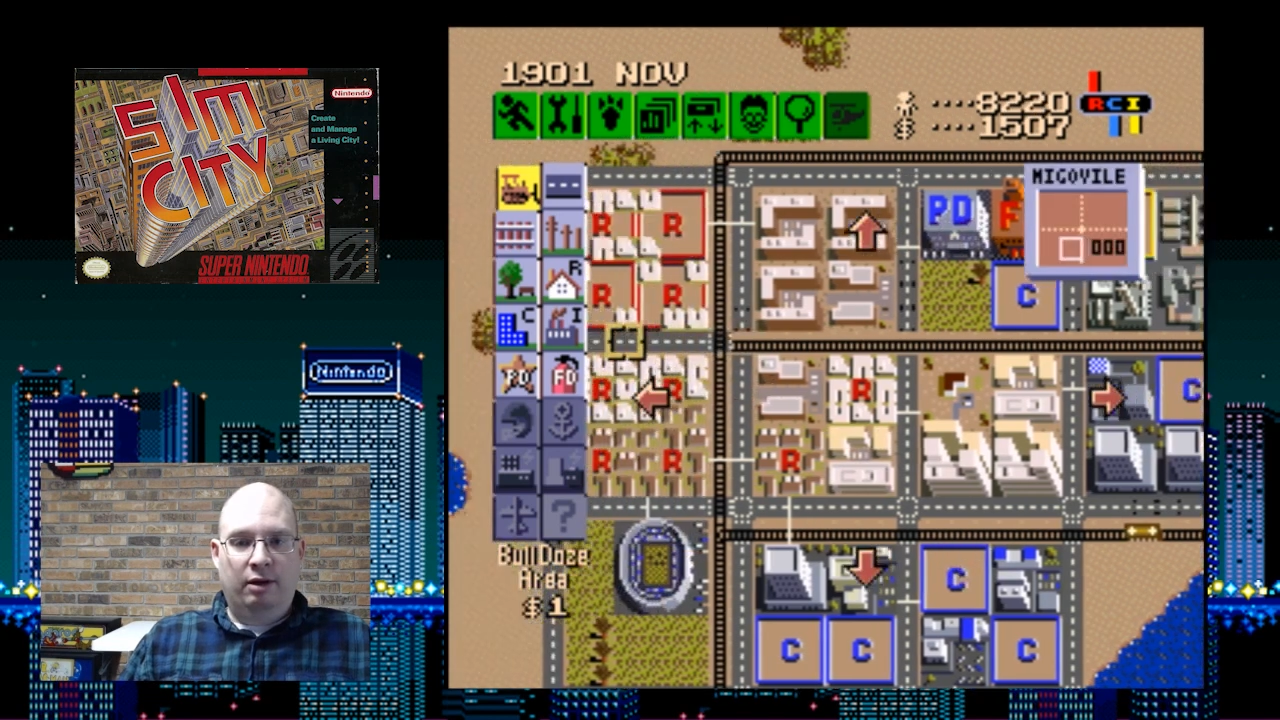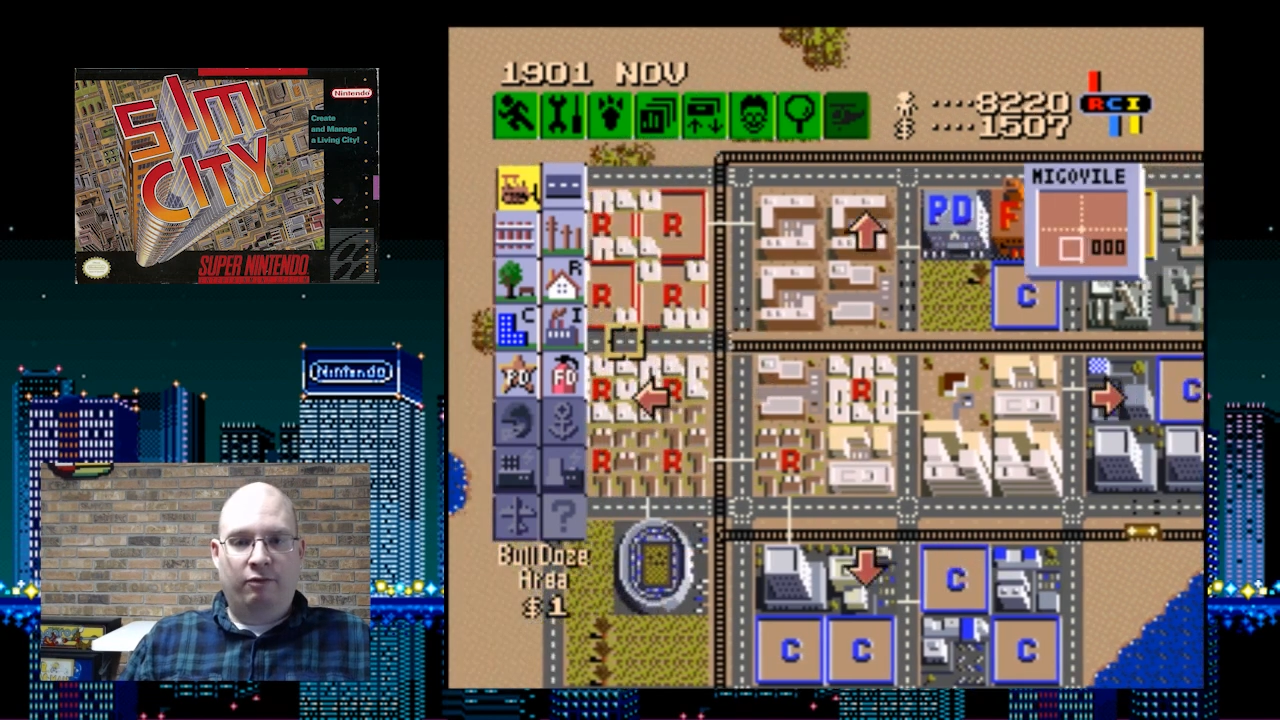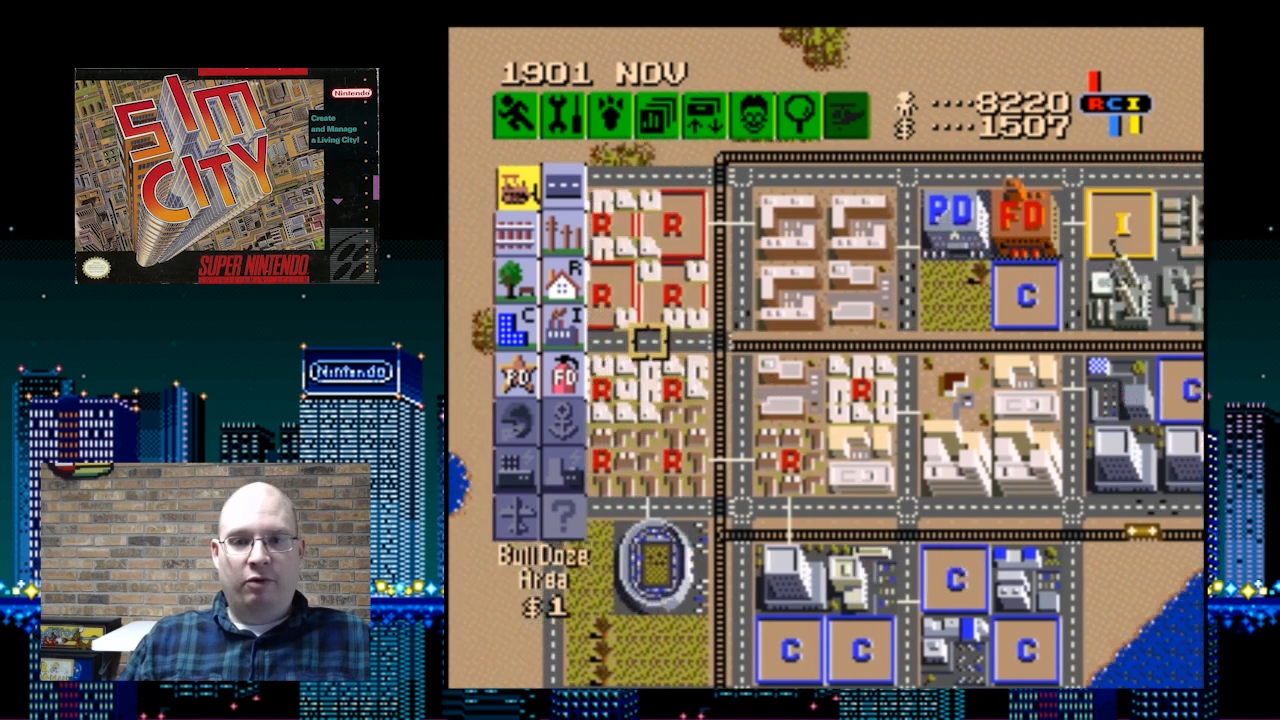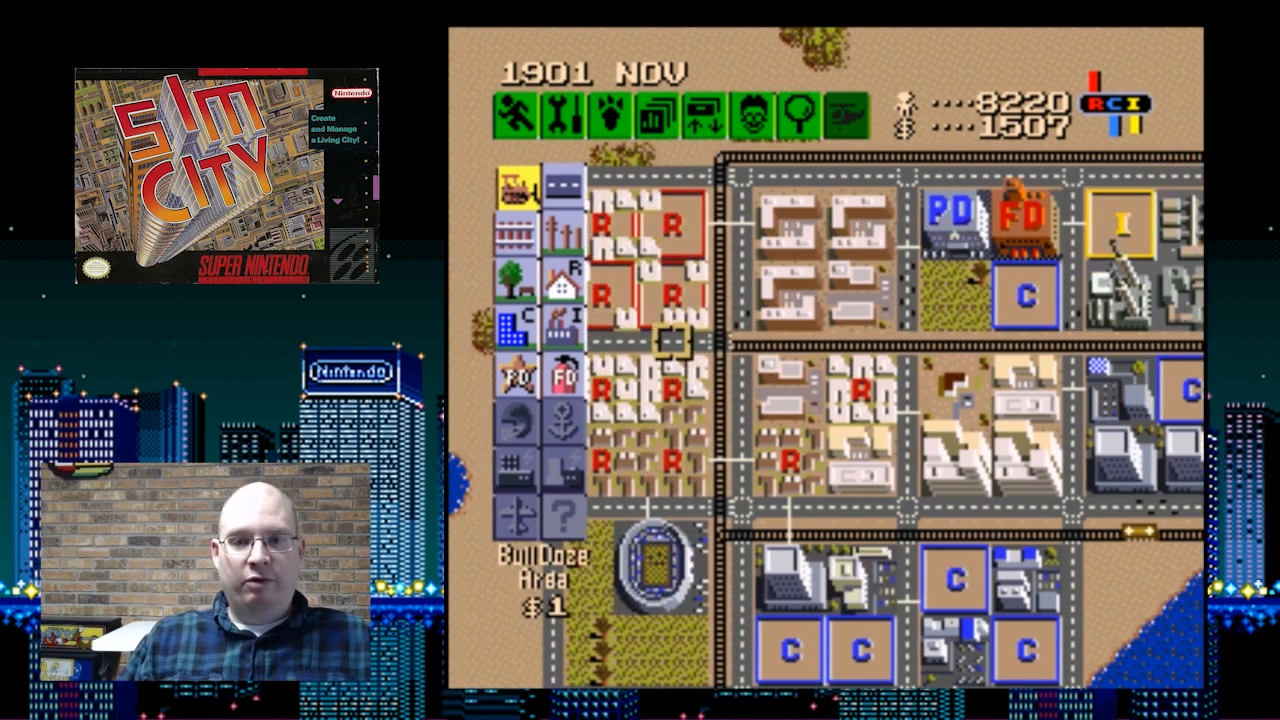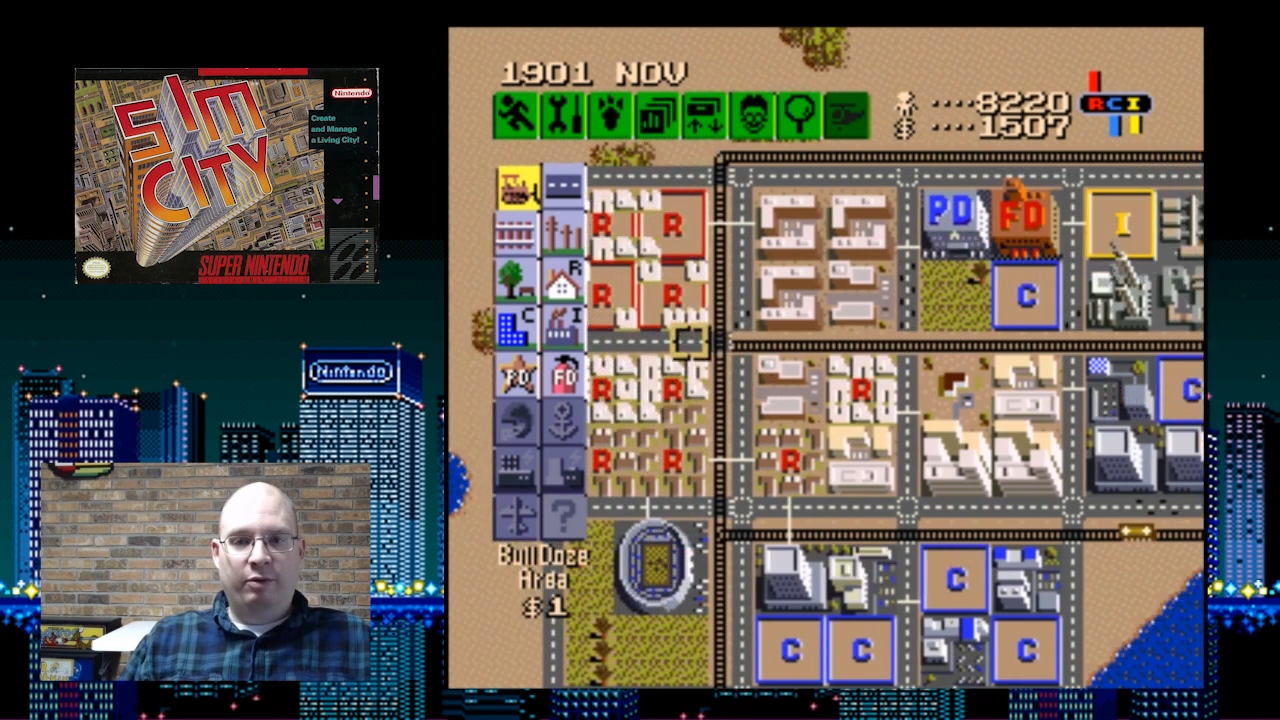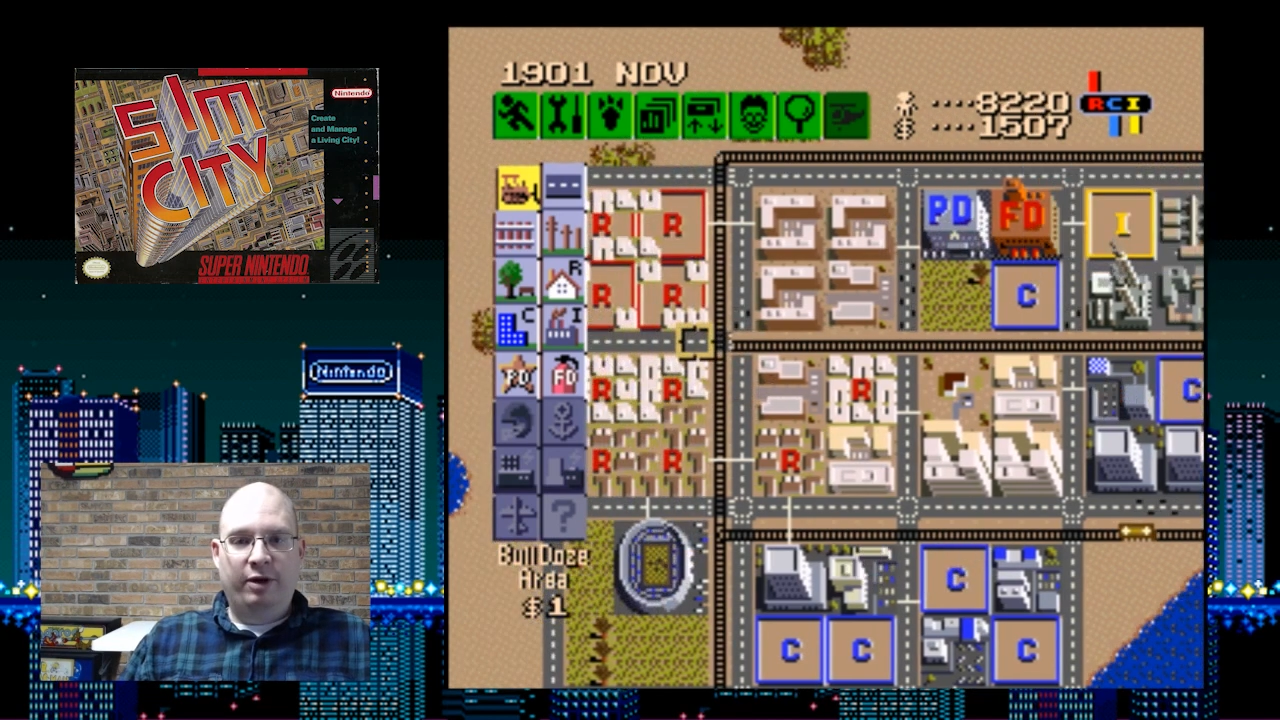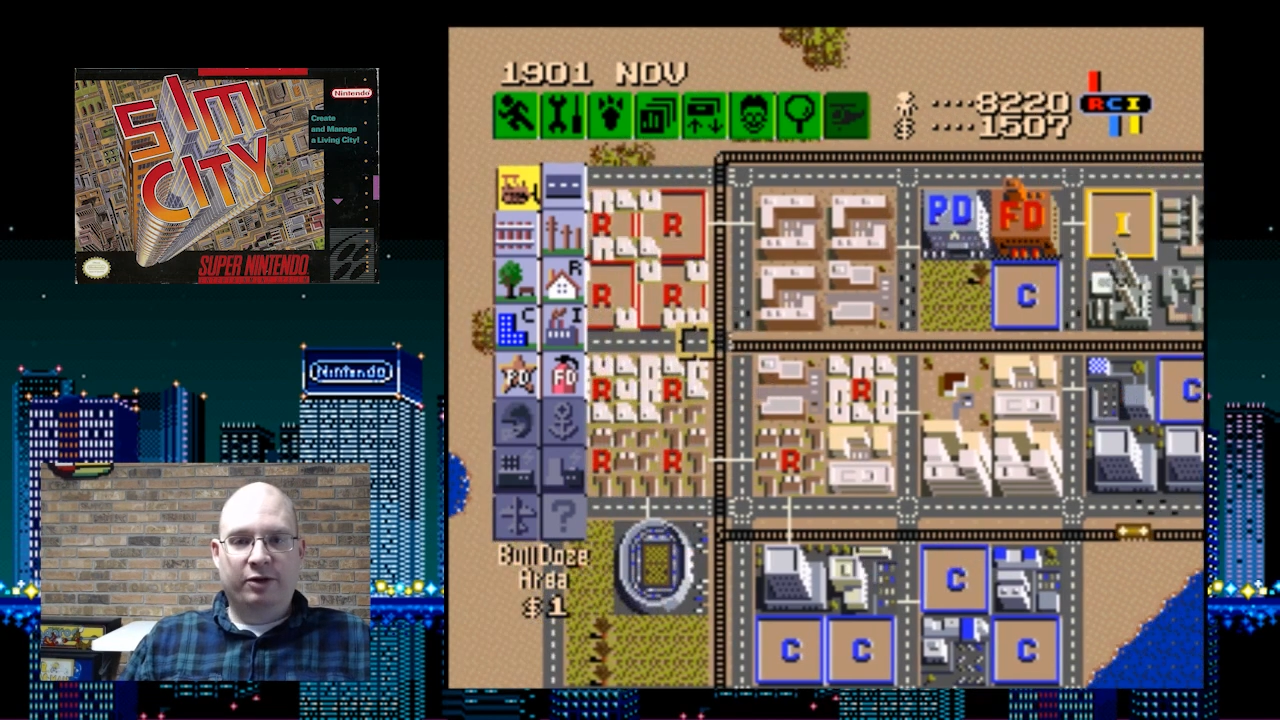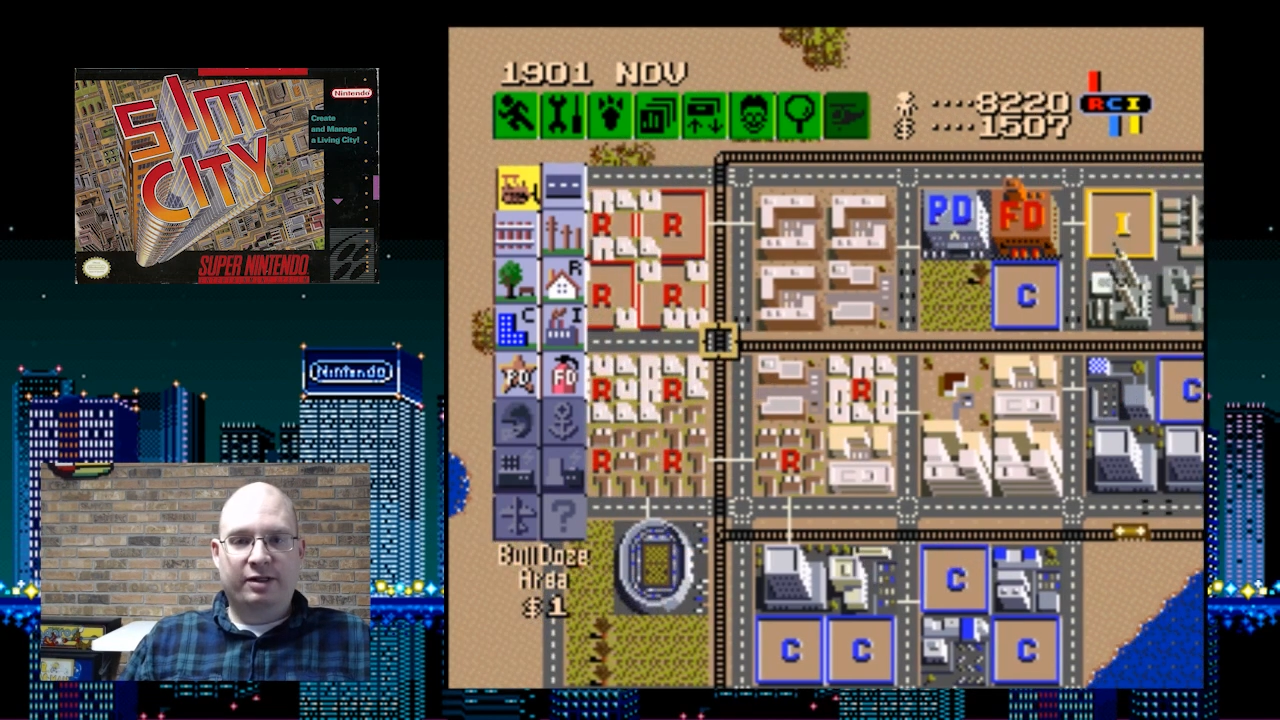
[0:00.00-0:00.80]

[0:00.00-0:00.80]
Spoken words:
If only real